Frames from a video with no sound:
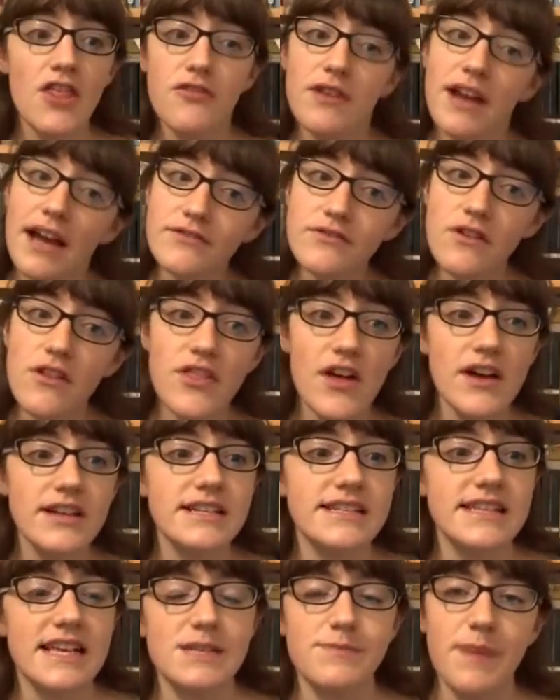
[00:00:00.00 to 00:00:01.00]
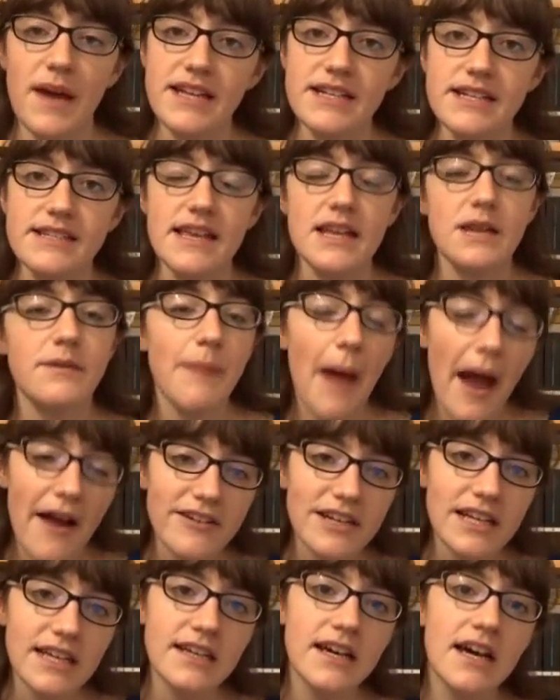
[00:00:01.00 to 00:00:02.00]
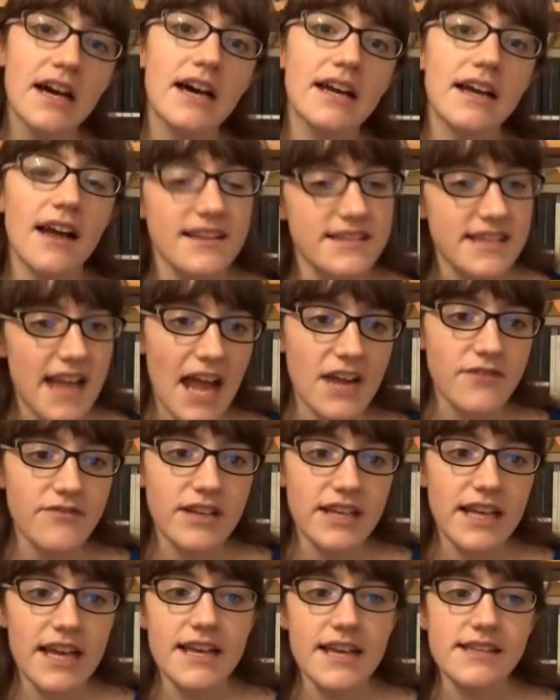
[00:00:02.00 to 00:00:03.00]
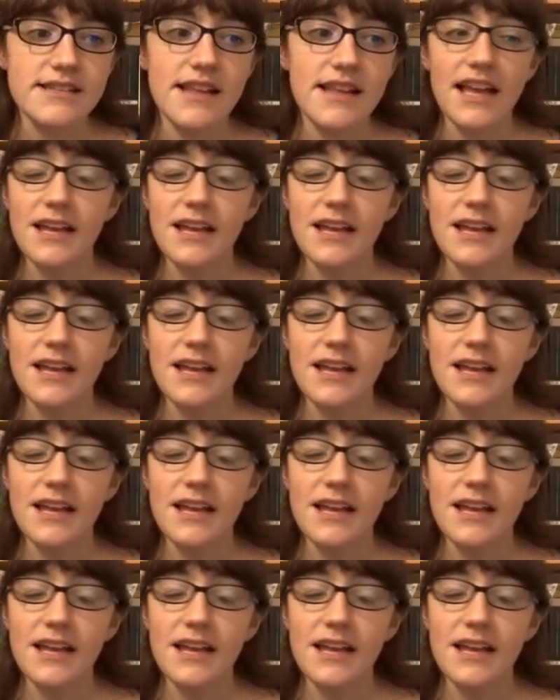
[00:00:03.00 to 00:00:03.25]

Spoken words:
336 pages, and apparently Cousin Henry is,